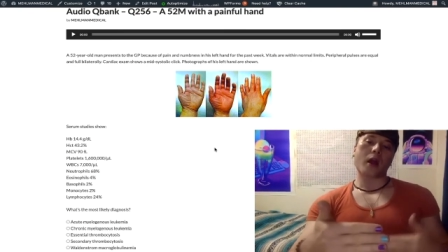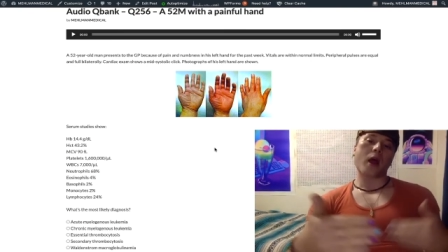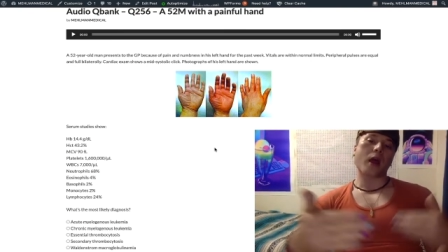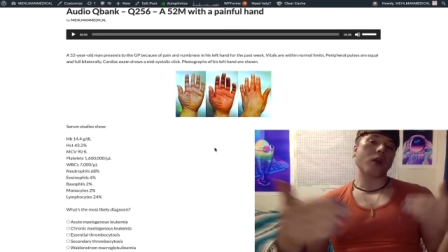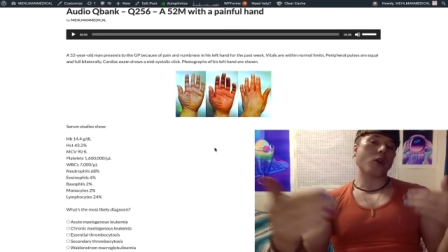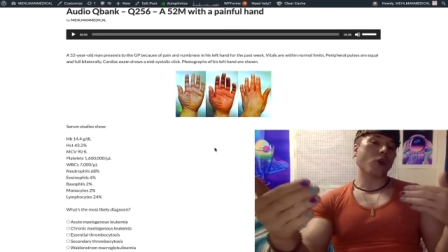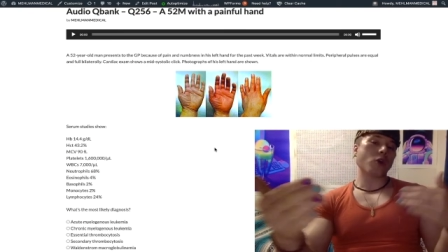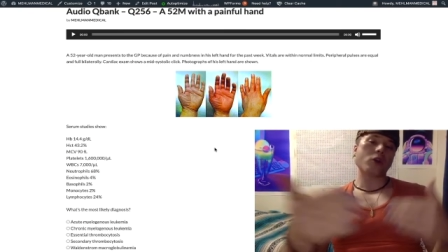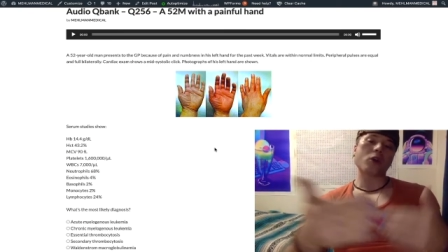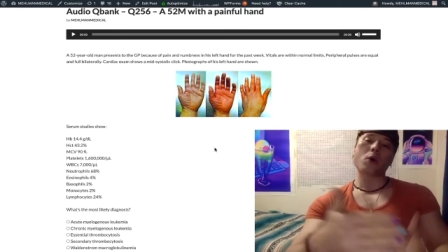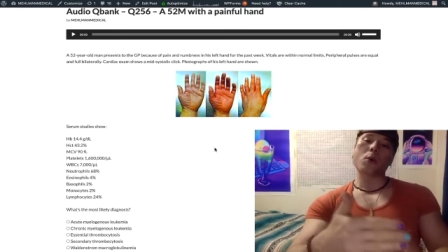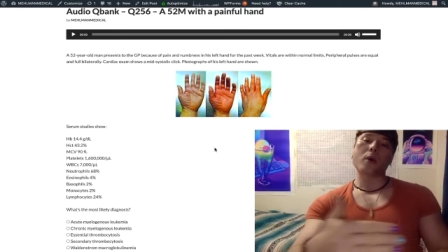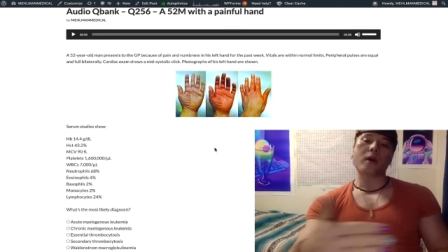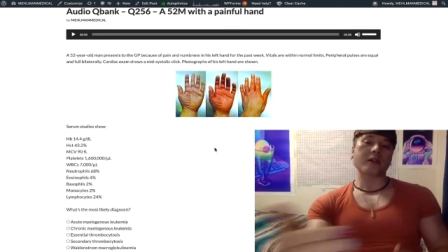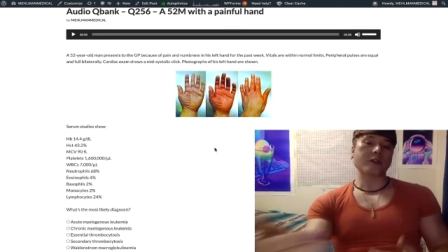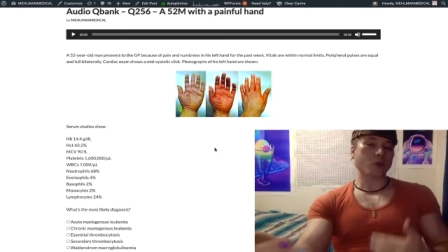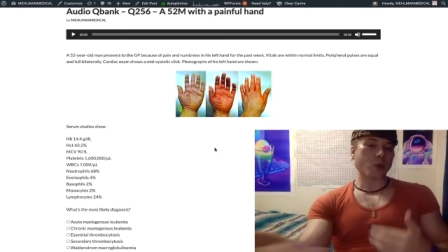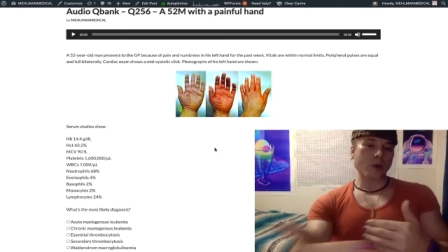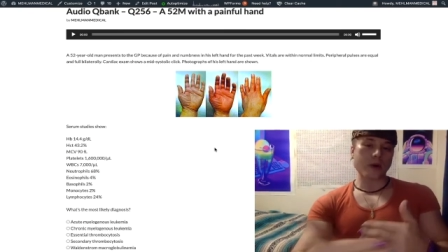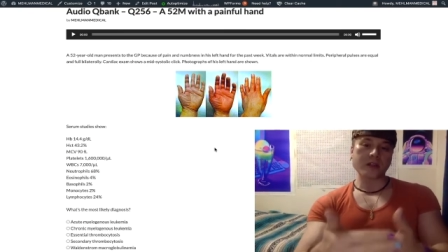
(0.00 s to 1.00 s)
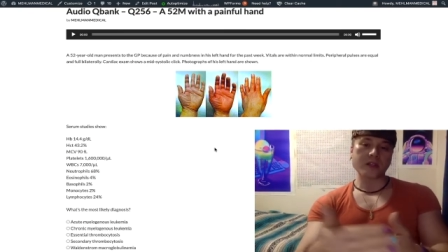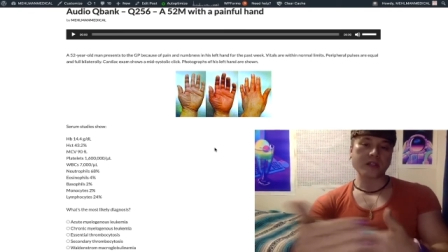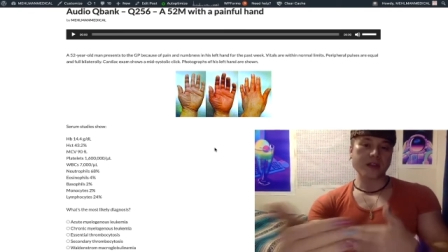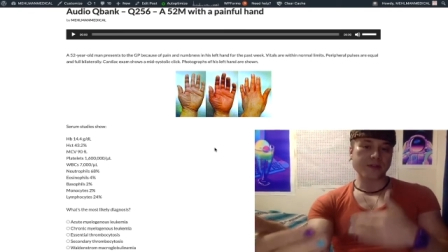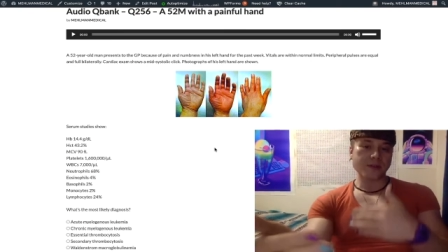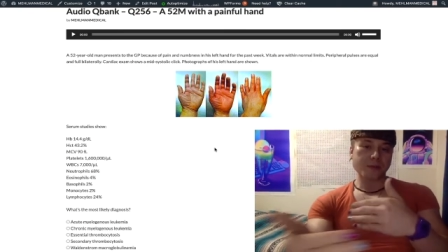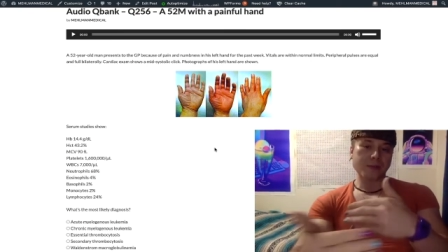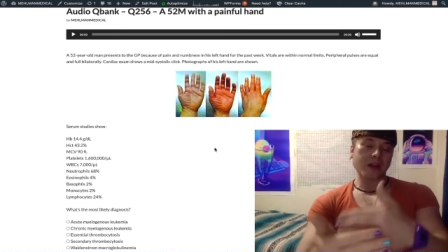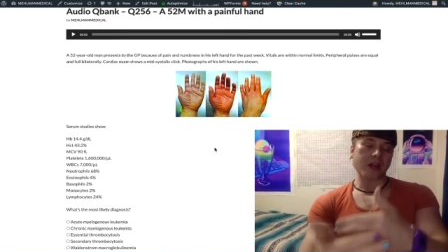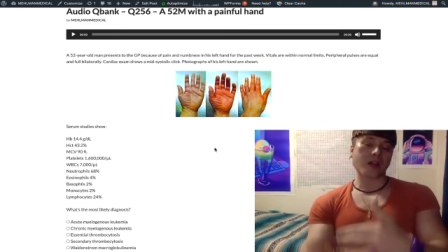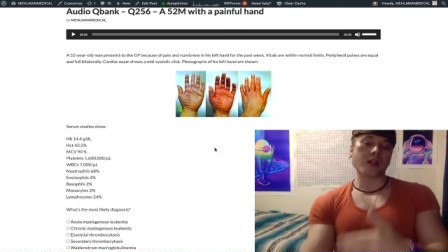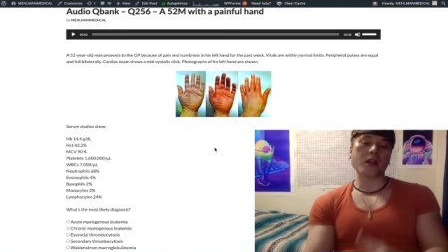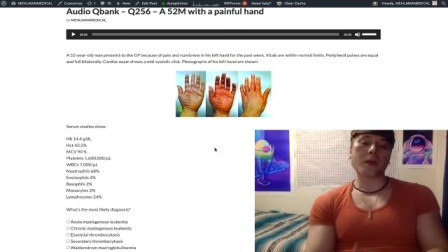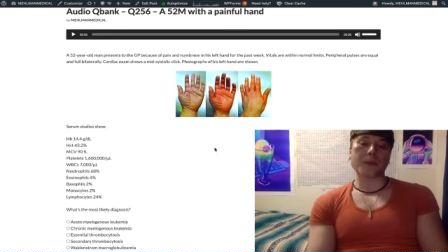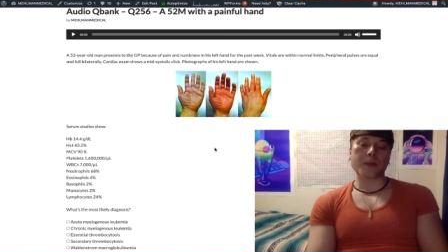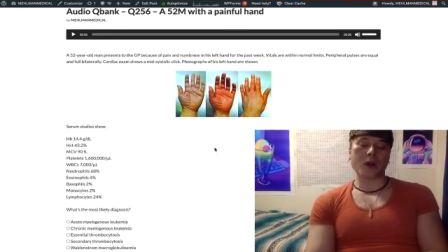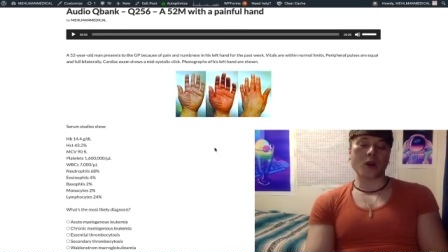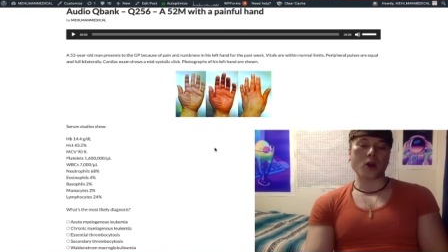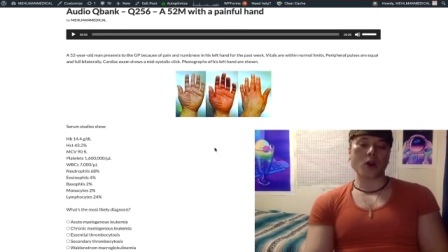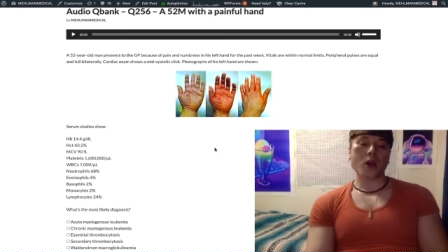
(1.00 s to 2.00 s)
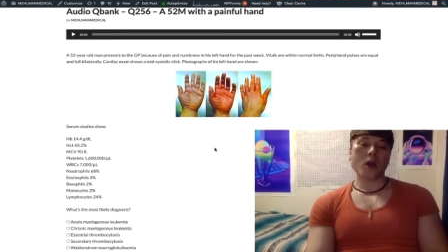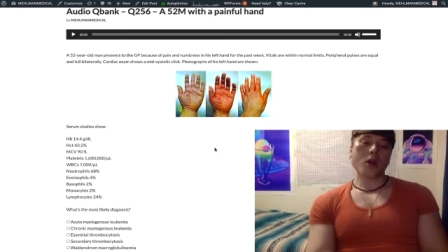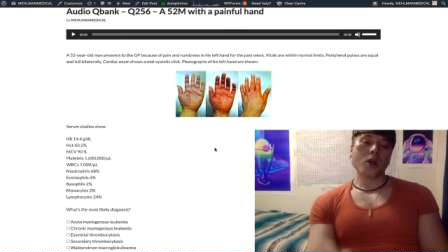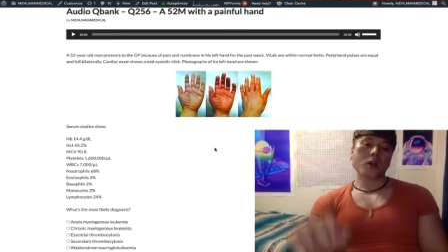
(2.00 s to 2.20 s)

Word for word: I, I know you don't want a 27 minute clip here.